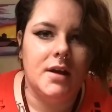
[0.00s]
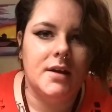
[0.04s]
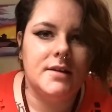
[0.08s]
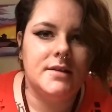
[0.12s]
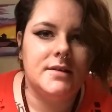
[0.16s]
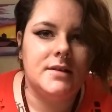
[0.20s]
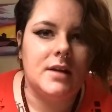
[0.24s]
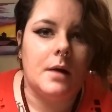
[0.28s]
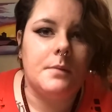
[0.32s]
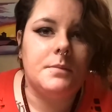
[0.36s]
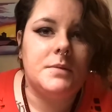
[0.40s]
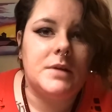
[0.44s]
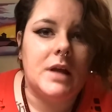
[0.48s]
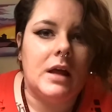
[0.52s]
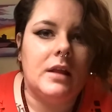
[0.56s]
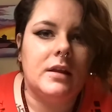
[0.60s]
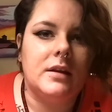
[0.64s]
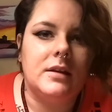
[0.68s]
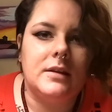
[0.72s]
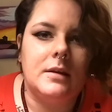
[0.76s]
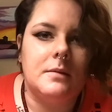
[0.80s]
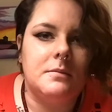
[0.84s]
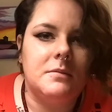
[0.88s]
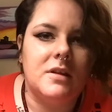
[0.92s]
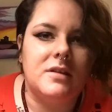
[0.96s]
Stop
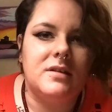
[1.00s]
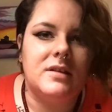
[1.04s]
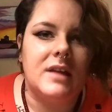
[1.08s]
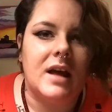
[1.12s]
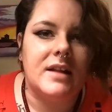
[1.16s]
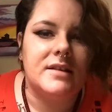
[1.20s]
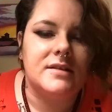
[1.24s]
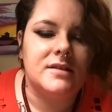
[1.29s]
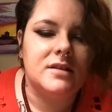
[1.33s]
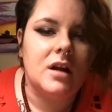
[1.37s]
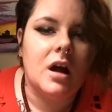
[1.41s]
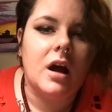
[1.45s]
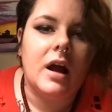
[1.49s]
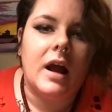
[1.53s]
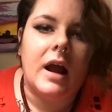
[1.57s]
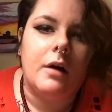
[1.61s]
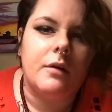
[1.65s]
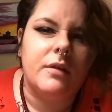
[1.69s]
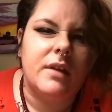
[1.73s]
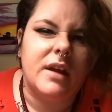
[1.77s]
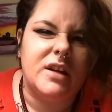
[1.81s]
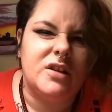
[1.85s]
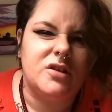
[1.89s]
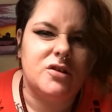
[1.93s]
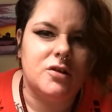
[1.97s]
telling them that that's not
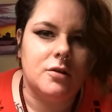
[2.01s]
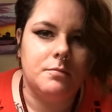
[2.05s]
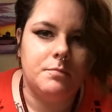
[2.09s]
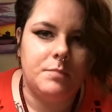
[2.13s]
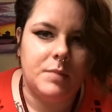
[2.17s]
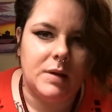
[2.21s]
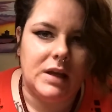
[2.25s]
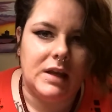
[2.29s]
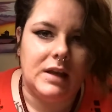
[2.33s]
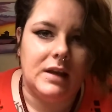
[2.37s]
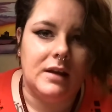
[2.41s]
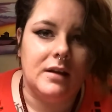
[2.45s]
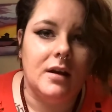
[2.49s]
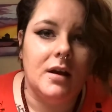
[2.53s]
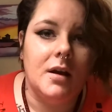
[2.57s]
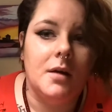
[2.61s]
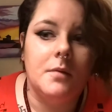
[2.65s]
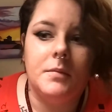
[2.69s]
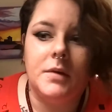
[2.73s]
how they should be,